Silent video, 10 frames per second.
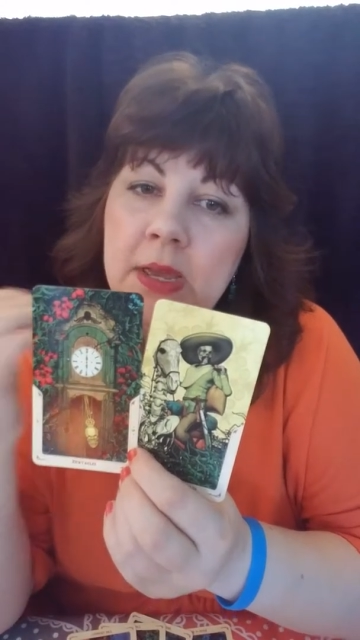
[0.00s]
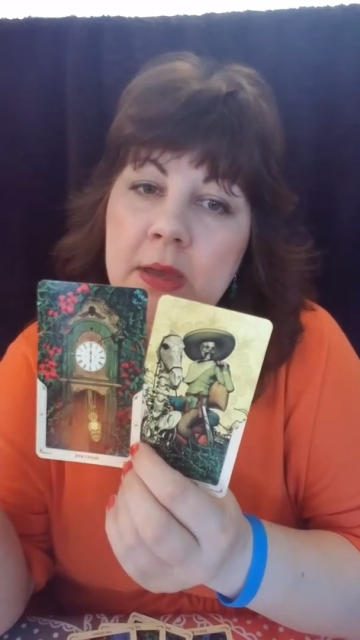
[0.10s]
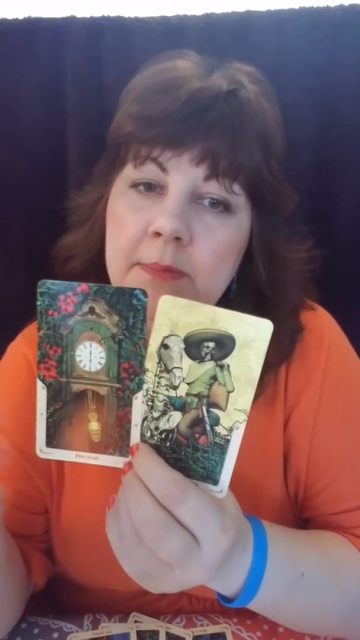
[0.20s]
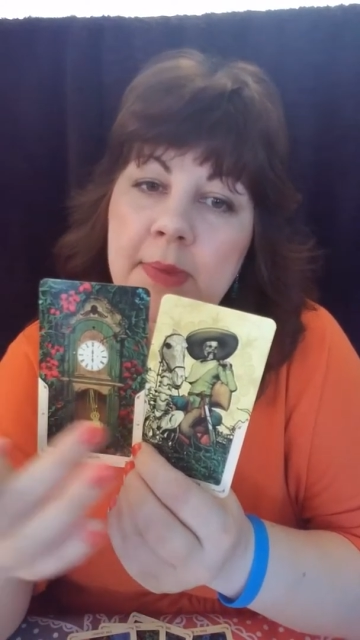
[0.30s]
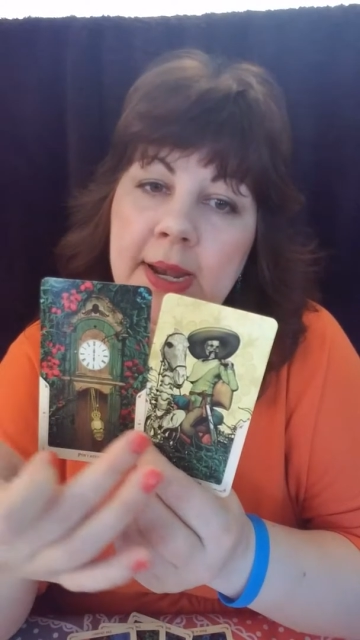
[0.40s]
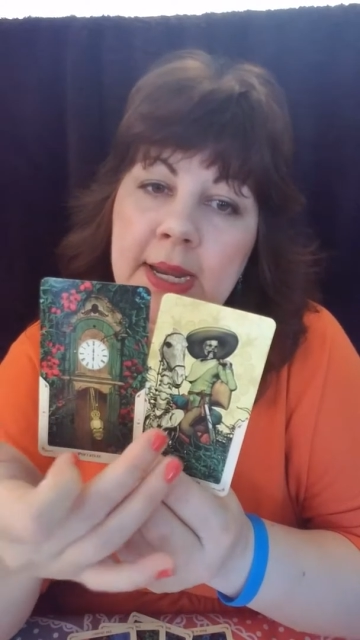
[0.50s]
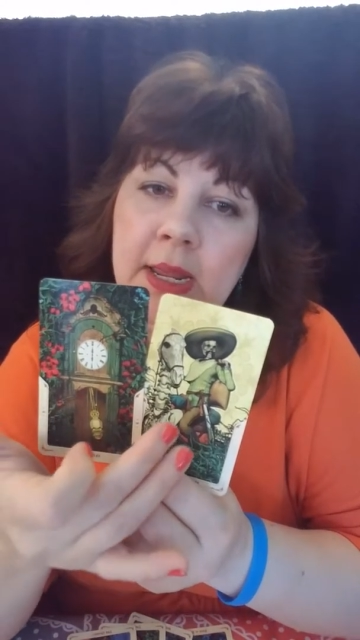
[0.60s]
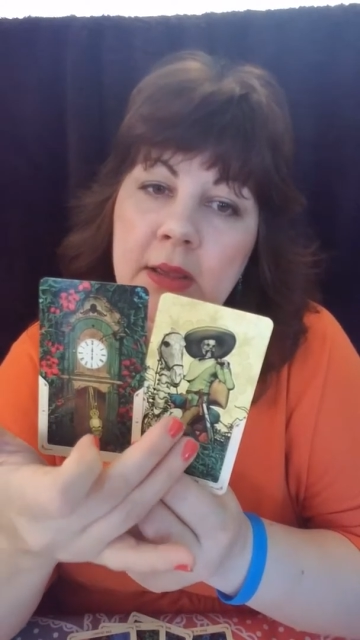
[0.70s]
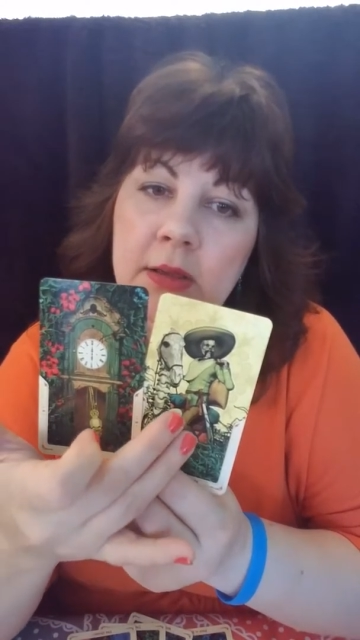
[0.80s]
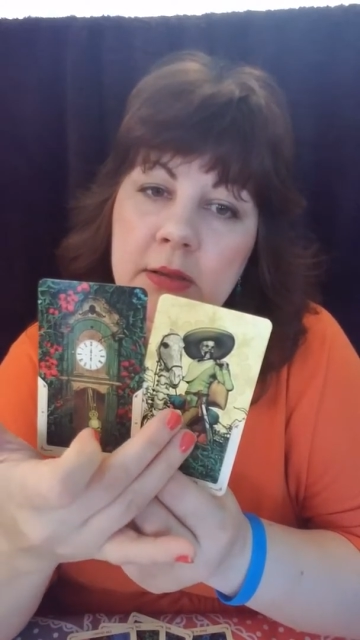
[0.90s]
Money,
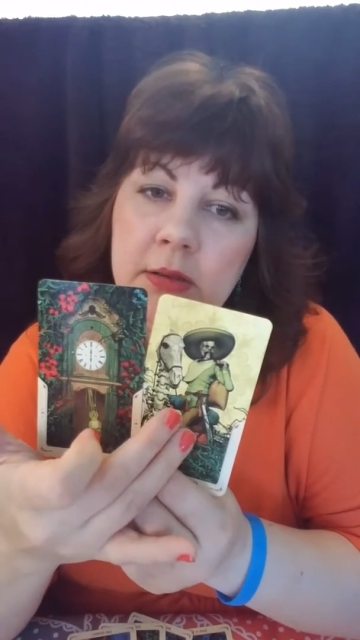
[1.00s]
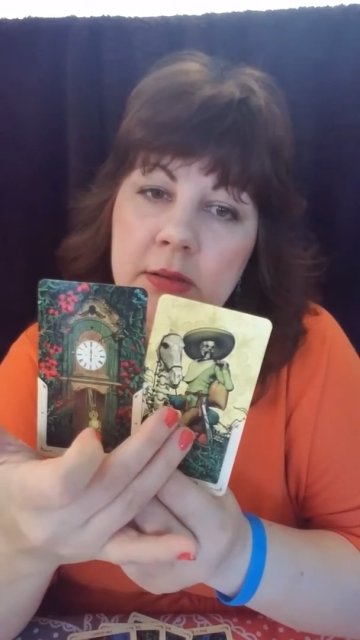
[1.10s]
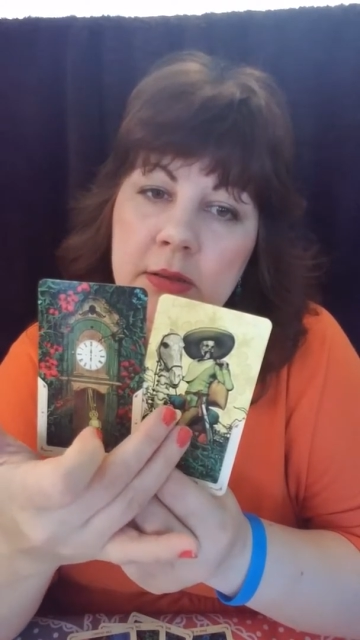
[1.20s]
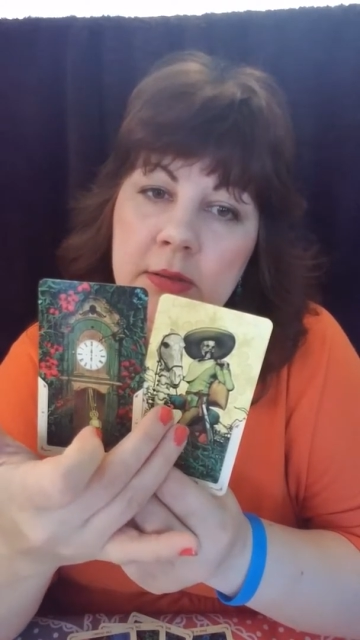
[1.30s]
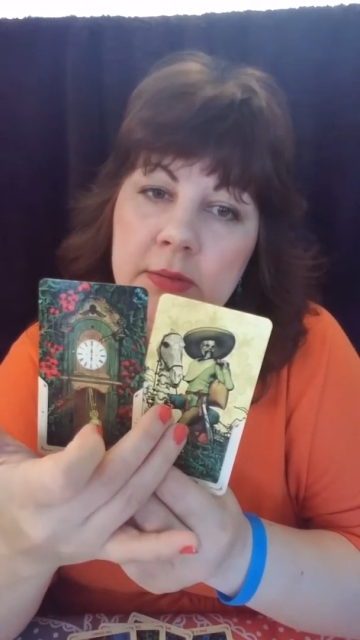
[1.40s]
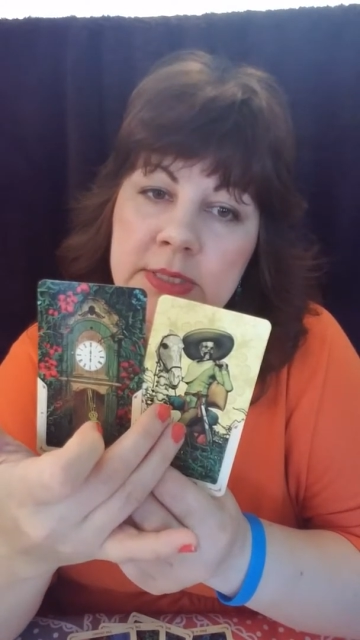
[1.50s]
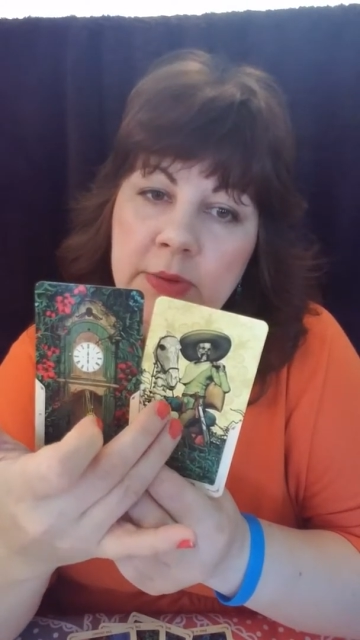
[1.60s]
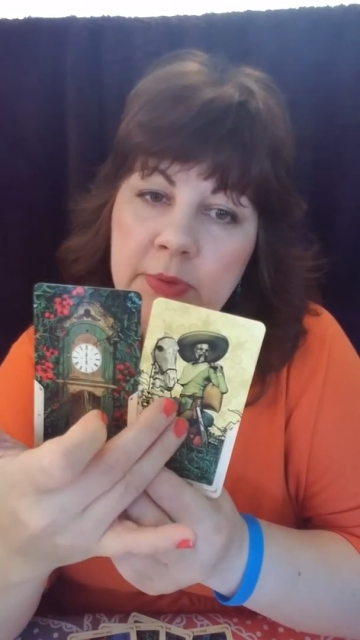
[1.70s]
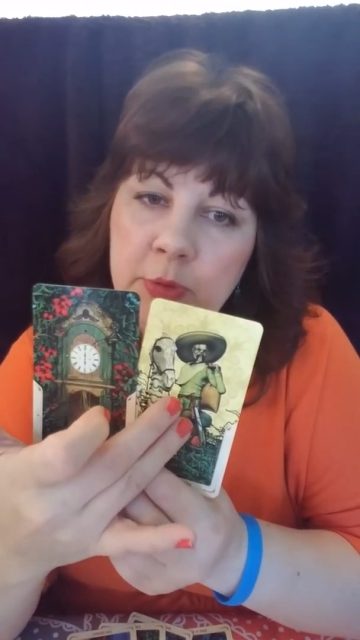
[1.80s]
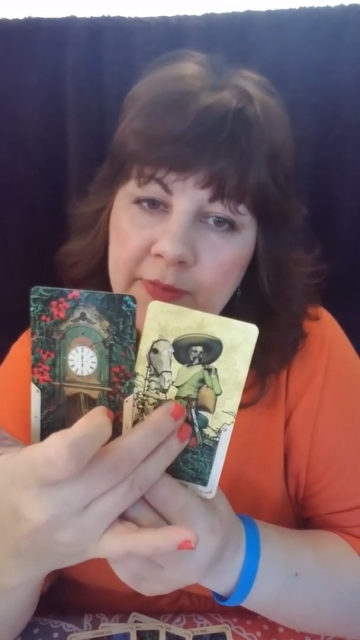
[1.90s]

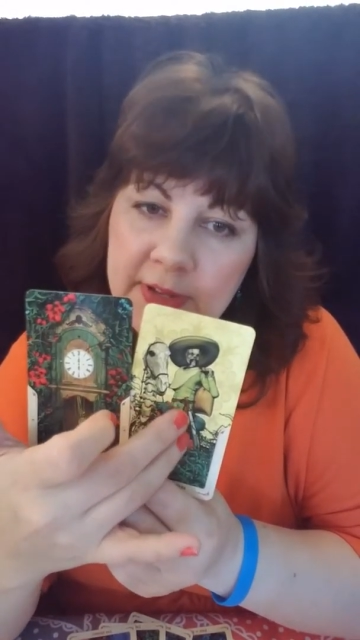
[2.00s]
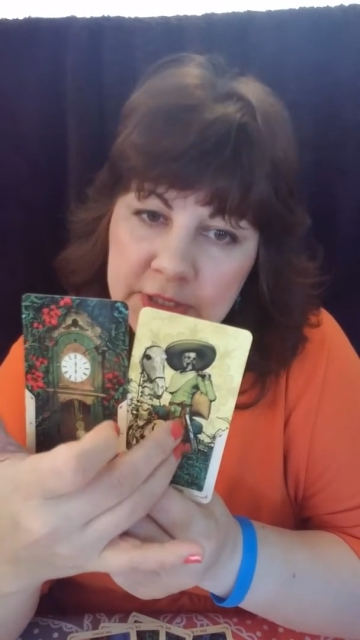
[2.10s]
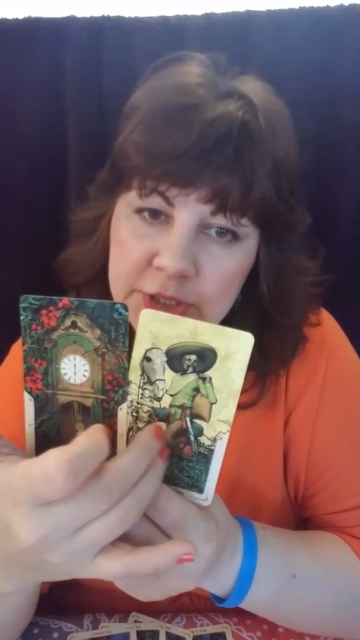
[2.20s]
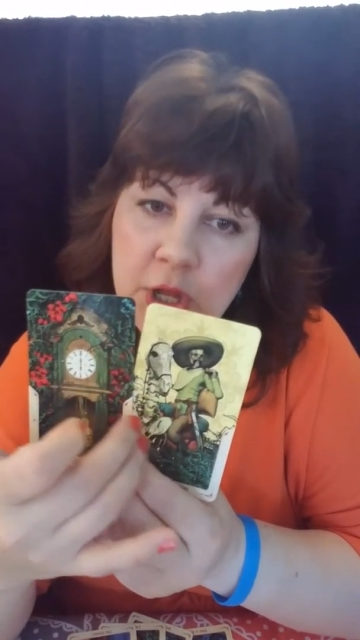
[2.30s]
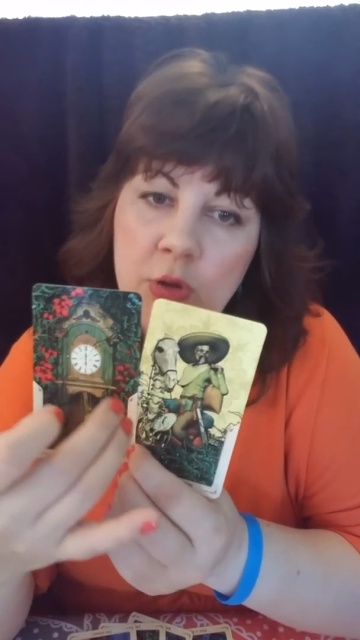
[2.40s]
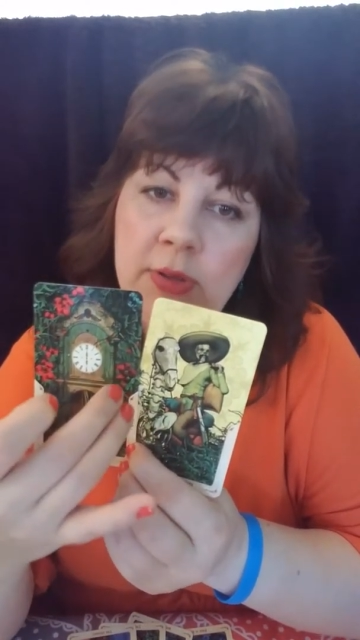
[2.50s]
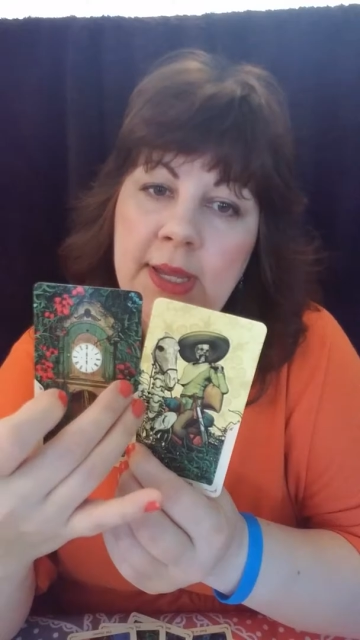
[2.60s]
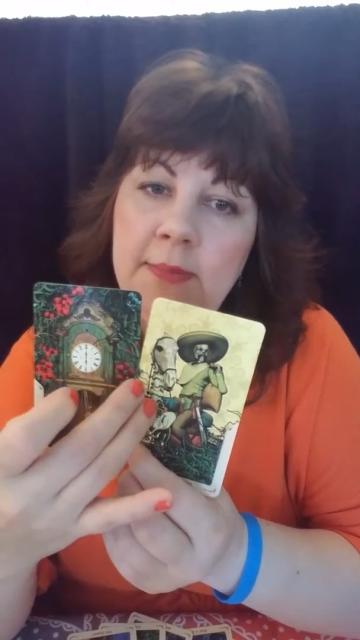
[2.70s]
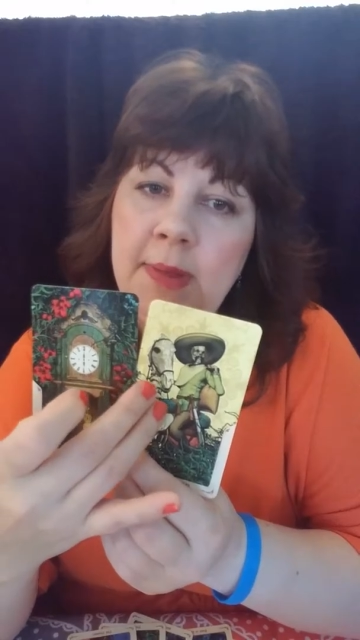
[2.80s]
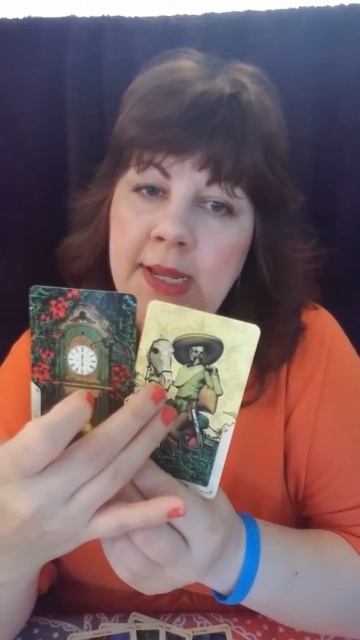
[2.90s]
someone moving slowly,
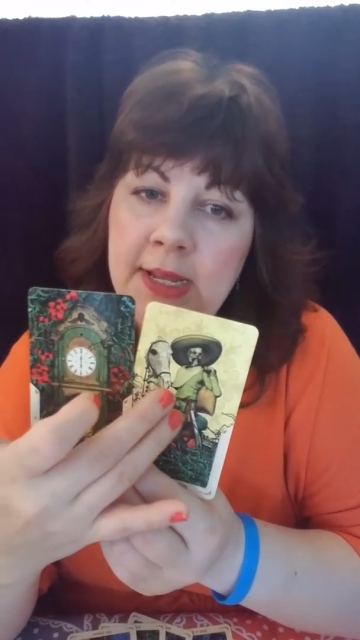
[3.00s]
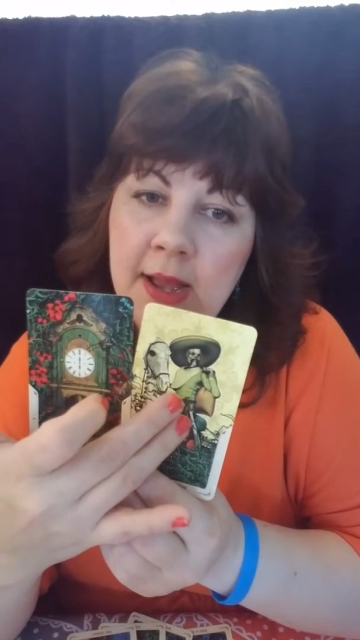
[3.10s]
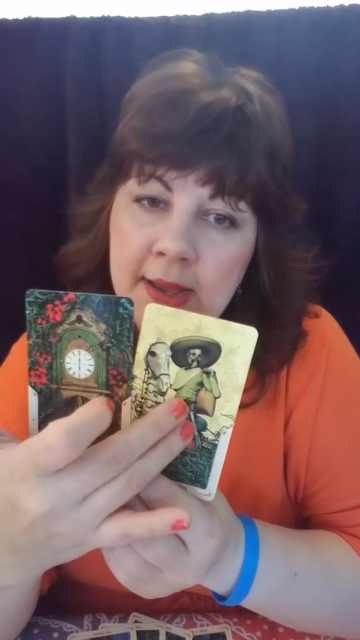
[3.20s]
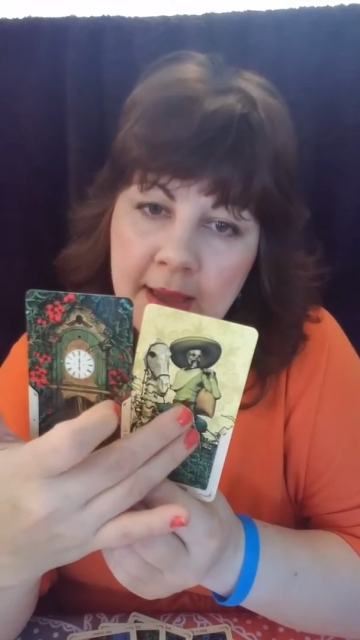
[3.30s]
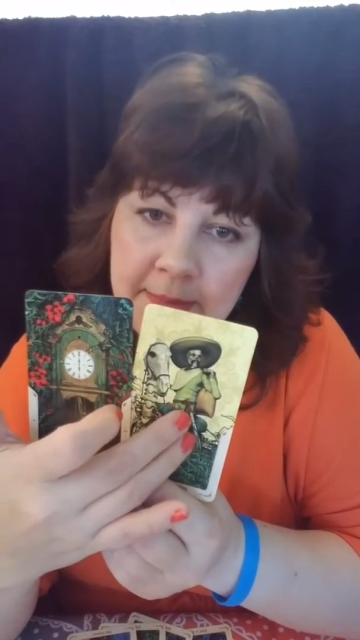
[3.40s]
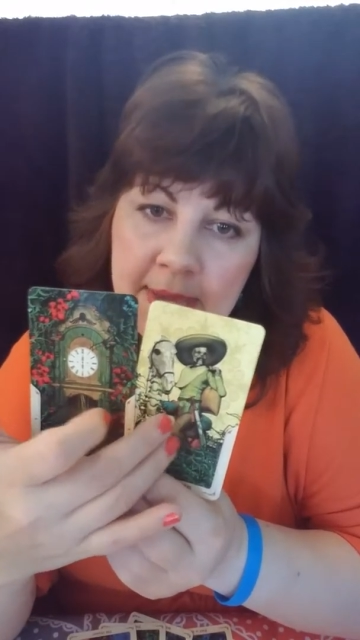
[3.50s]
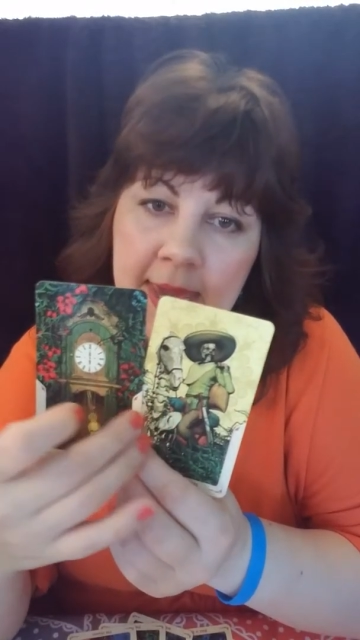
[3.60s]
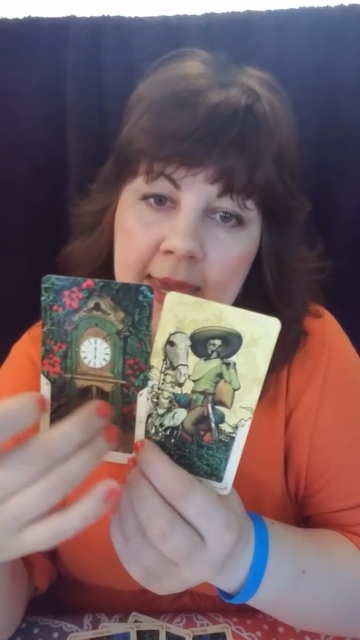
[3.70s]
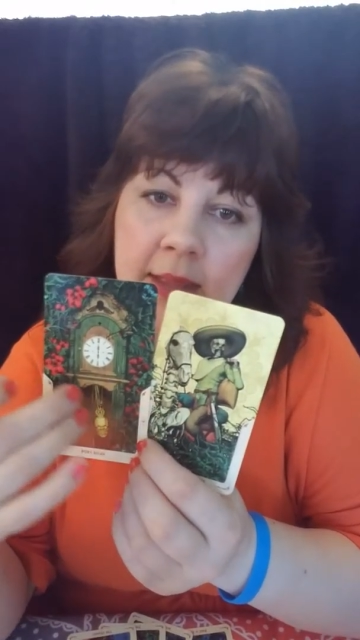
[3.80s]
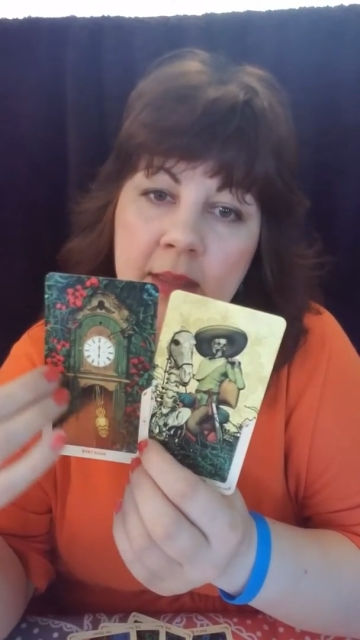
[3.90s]
money not coming
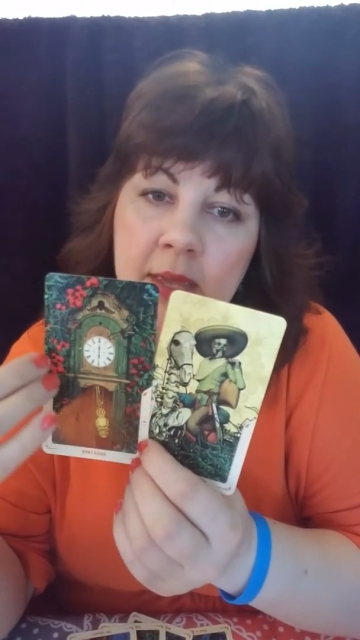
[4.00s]
in,